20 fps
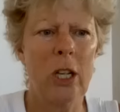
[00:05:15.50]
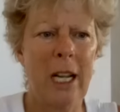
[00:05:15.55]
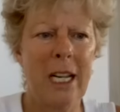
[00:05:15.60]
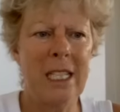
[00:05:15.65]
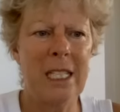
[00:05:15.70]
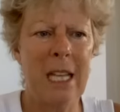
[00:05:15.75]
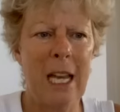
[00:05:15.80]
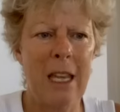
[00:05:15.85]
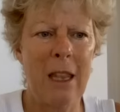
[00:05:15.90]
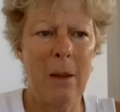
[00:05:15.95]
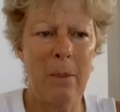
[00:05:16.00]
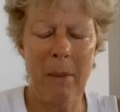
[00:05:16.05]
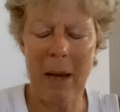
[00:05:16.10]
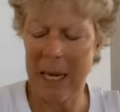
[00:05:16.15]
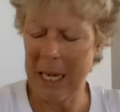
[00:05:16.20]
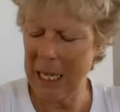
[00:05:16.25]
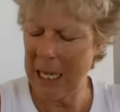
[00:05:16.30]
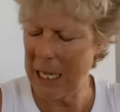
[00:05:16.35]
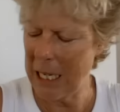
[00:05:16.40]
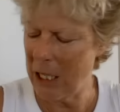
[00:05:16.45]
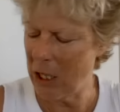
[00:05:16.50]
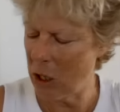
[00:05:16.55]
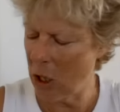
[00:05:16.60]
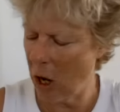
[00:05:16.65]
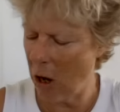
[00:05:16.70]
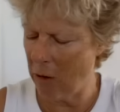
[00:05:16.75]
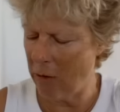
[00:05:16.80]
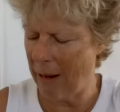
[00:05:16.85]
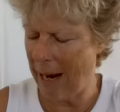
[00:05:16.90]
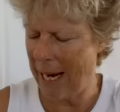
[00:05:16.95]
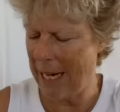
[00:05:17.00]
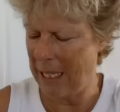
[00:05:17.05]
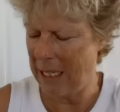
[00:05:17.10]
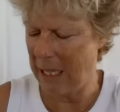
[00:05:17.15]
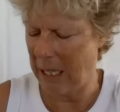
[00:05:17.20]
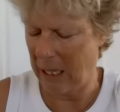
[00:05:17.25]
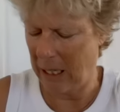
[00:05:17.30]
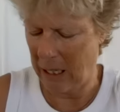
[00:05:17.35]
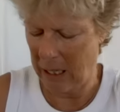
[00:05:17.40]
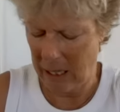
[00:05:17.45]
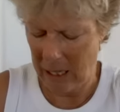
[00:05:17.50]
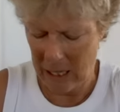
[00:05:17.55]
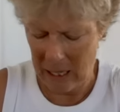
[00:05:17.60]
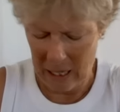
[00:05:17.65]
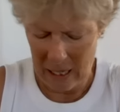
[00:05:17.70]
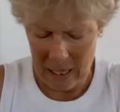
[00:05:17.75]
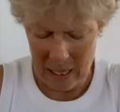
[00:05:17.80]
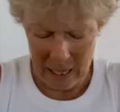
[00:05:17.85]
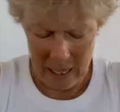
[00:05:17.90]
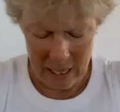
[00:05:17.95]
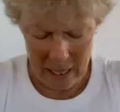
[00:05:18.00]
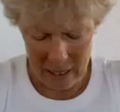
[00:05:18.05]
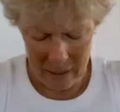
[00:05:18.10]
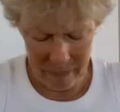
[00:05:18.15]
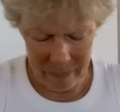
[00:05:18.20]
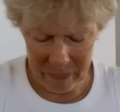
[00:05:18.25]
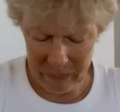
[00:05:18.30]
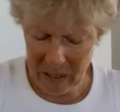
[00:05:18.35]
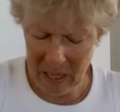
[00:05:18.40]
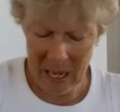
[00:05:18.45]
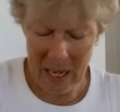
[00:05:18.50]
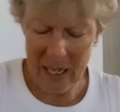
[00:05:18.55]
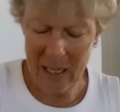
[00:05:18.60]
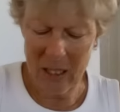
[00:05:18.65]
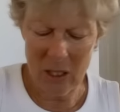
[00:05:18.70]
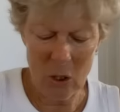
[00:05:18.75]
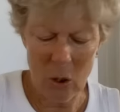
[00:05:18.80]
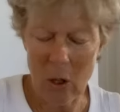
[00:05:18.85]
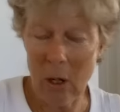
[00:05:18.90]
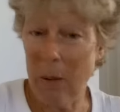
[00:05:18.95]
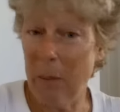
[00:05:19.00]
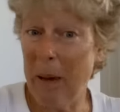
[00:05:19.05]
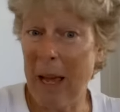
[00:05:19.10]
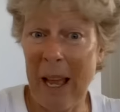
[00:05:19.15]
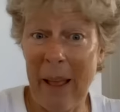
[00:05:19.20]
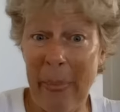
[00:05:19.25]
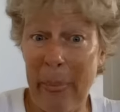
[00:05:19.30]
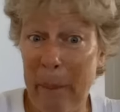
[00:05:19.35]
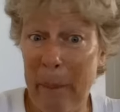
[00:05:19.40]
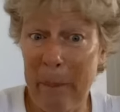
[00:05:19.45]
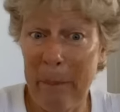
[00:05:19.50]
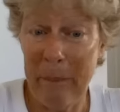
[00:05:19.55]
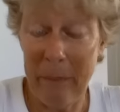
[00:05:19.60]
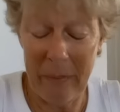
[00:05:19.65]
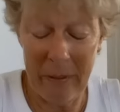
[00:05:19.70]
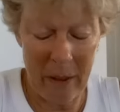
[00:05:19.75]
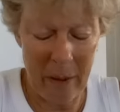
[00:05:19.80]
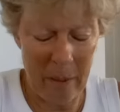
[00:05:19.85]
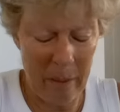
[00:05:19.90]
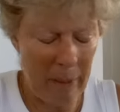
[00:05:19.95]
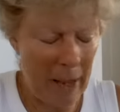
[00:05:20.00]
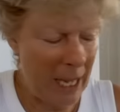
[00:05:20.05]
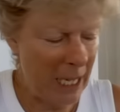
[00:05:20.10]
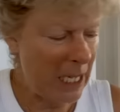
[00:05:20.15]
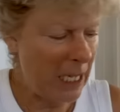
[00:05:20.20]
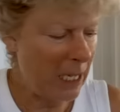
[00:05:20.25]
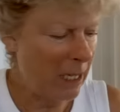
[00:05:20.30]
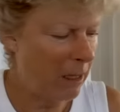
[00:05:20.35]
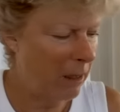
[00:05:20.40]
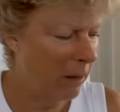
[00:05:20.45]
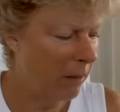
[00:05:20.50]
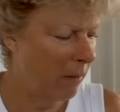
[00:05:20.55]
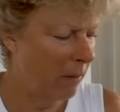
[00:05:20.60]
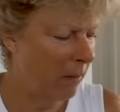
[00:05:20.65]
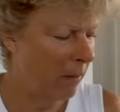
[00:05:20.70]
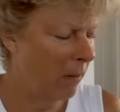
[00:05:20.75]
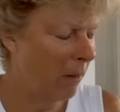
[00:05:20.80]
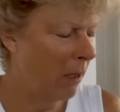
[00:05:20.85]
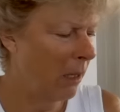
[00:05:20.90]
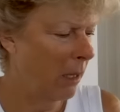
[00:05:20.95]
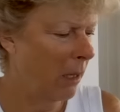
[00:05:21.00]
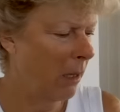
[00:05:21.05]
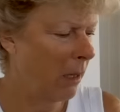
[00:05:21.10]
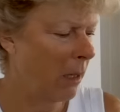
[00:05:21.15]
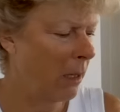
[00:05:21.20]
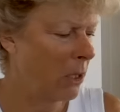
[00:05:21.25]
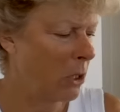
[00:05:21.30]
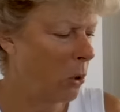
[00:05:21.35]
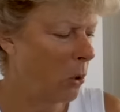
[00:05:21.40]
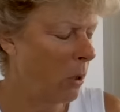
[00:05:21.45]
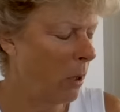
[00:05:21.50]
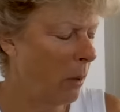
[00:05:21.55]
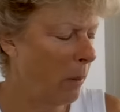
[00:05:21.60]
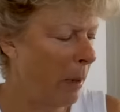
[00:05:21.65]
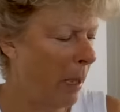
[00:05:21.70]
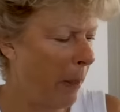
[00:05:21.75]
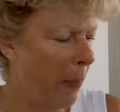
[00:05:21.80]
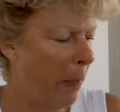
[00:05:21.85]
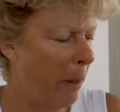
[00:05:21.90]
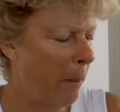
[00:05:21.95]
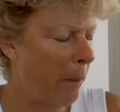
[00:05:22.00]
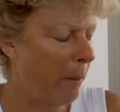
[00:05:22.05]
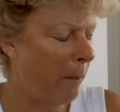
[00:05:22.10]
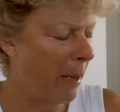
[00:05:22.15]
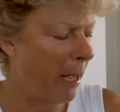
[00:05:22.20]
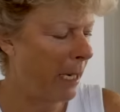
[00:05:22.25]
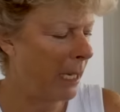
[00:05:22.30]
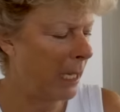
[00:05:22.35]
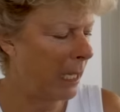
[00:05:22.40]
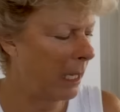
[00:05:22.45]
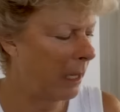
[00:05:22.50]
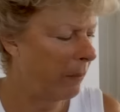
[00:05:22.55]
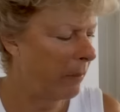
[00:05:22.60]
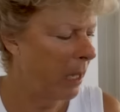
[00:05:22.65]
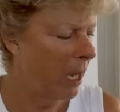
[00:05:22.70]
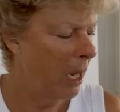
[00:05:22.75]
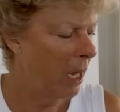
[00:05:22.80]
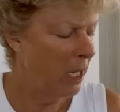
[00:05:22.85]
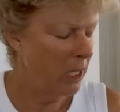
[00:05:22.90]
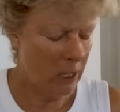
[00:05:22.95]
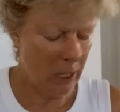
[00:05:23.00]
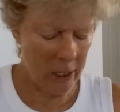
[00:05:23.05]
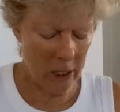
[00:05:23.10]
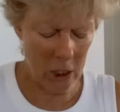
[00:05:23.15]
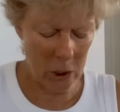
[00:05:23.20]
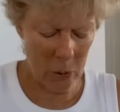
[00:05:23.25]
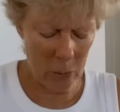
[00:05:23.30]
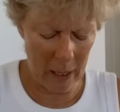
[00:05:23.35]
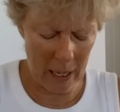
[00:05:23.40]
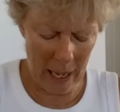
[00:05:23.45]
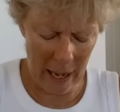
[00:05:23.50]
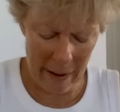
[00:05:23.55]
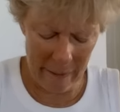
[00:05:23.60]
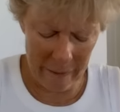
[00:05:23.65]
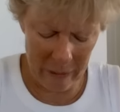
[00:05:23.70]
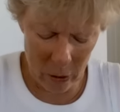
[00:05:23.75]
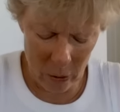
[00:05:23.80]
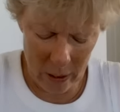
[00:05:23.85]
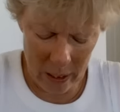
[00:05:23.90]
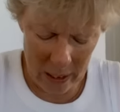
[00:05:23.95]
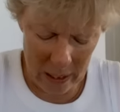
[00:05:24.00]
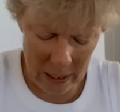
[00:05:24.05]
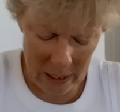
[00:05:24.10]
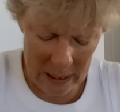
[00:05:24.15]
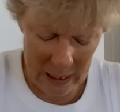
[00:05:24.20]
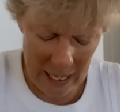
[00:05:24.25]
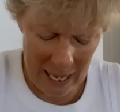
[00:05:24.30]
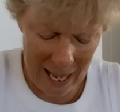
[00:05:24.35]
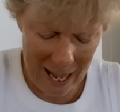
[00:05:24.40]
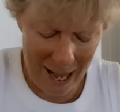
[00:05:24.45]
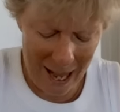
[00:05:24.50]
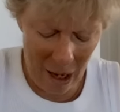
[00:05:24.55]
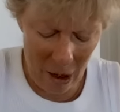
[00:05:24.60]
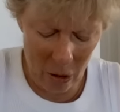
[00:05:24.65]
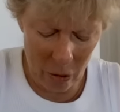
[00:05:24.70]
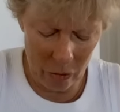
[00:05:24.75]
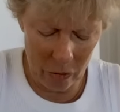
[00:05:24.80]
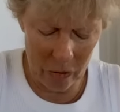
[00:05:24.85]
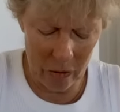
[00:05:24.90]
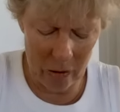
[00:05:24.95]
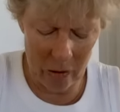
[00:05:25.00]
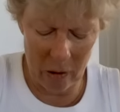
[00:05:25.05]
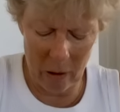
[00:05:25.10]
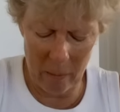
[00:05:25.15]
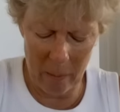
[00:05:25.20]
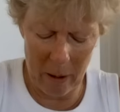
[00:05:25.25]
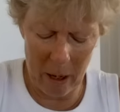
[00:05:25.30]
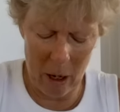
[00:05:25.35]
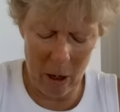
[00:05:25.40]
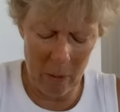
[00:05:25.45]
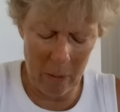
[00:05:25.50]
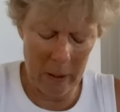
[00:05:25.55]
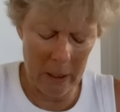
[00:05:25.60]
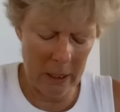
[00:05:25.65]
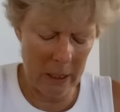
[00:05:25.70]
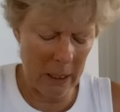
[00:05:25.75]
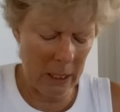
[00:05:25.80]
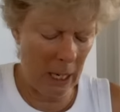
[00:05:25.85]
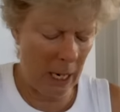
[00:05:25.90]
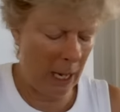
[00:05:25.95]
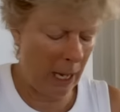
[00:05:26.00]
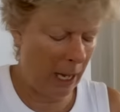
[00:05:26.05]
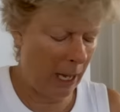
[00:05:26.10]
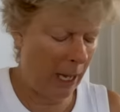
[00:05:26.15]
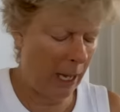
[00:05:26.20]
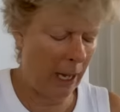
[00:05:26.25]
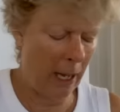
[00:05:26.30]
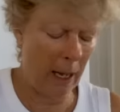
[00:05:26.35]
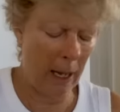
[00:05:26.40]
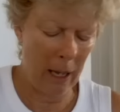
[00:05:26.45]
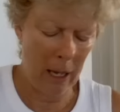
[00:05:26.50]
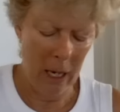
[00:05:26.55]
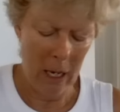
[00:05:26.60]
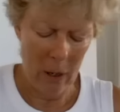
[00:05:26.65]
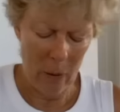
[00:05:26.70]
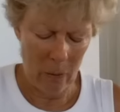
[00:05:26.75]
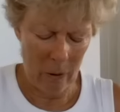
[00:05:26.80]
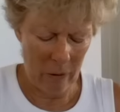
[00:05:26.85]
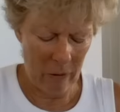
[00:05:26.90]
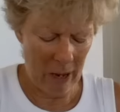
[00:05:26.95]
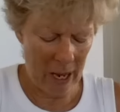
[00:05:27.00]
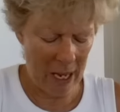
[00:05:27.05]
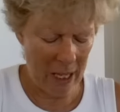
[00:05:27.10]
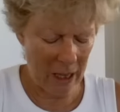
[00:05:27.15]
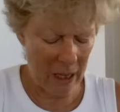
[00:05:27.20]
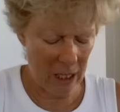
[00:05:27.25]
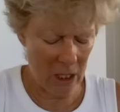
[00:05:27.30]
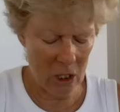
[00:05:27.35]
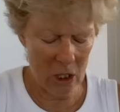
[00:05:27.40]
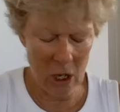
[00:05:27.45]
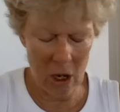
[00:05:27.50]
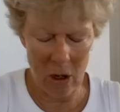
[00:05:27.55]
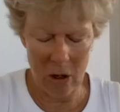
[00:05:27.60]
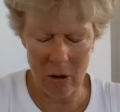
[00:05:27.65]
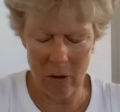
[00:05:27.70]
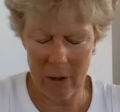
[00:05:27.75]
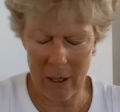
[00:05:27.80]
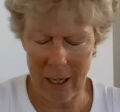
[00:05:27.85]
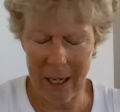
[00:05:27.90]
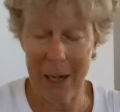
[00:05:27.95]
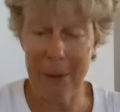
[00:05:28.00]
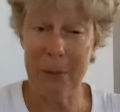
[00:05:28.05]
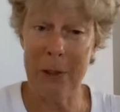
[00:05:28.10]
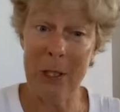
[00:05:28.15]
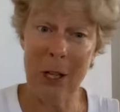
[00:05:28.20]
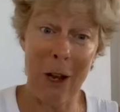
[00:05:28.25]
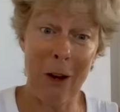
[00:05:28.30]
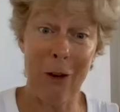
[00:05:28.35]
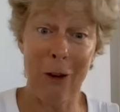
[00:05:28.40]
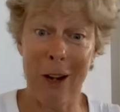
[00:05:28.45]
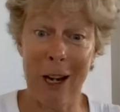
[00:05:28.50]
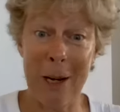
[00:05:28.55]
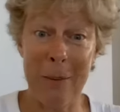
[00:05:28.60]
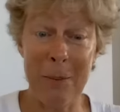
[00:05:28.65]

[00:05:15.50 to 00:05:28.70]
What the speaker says: Or should I say the money he's not raising? Yeah, it's all about the money. All about the money. So I just want to have a look at his house at the moment. I've had the solar eclipse